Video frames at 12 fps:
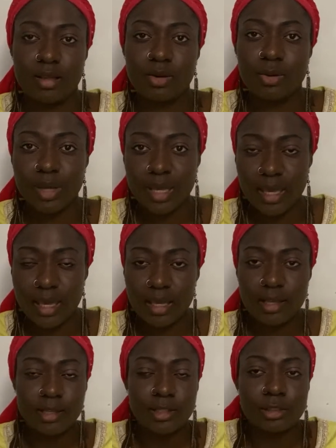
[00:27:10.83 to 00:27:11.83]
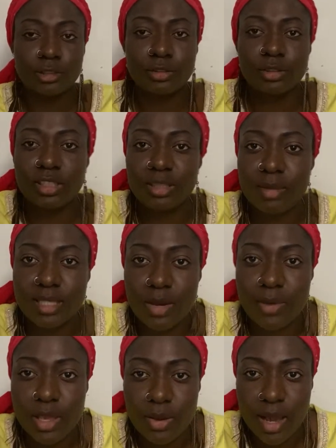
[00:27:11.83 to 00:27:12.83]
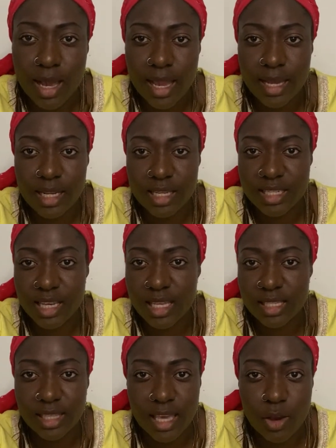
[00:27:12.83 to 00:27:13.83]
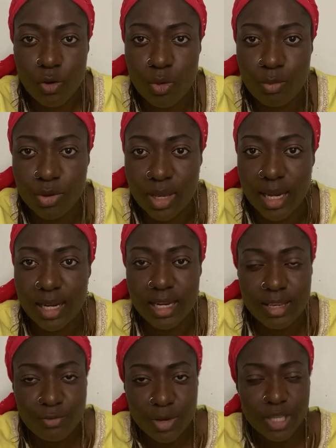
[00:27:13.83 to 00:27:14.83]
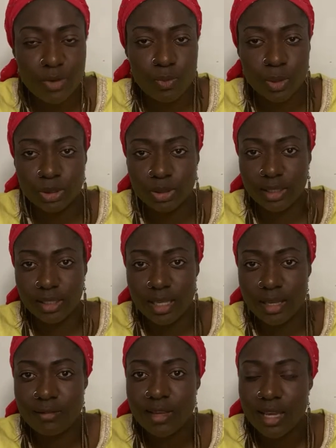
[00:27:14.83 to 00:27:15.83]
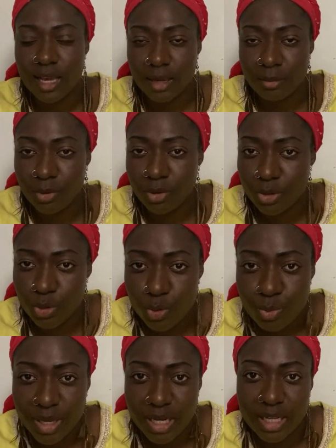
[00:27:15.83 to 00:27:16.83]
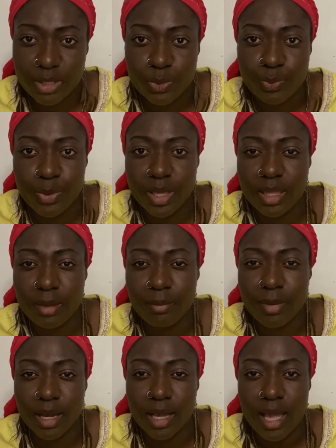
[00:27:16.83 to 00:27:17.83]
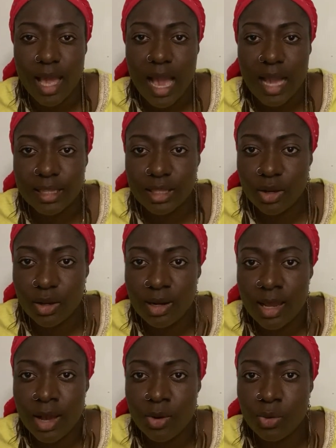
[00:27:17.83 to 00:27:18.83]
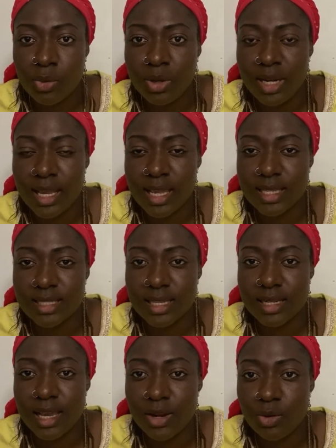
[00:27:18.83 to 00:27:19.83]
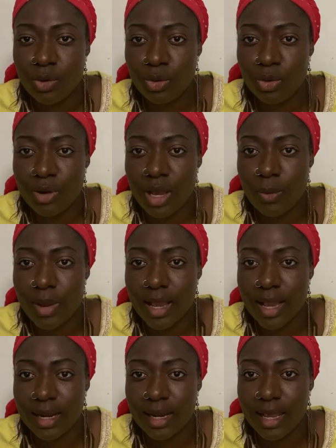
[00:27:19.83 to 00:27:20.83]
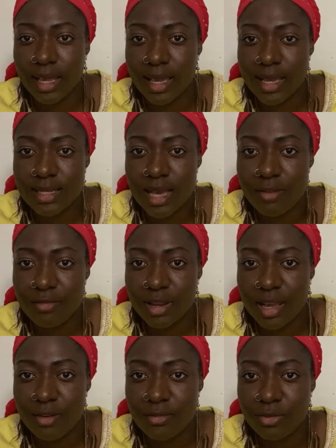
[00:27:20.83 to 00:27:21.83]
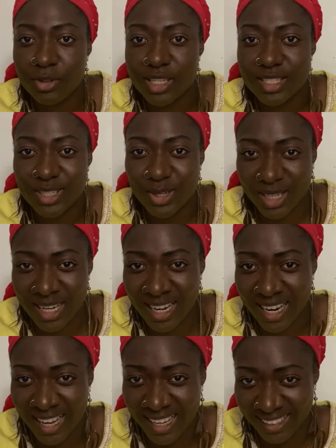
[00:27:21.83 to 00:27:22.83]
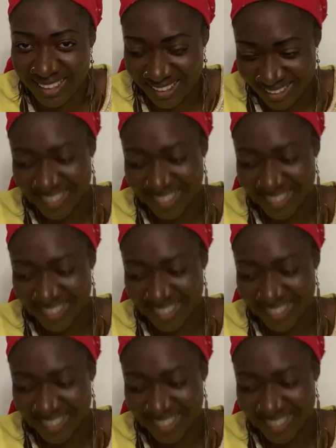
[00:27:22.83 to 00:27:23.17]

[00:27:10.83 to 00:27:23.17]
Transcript: Okay, so it doesn't matter where you are, NHS, care home, you can leave when you want to leave, but you may need to pay them back. Adeola Ogunleye said, hello Gloria, where can I get African food in Scotland?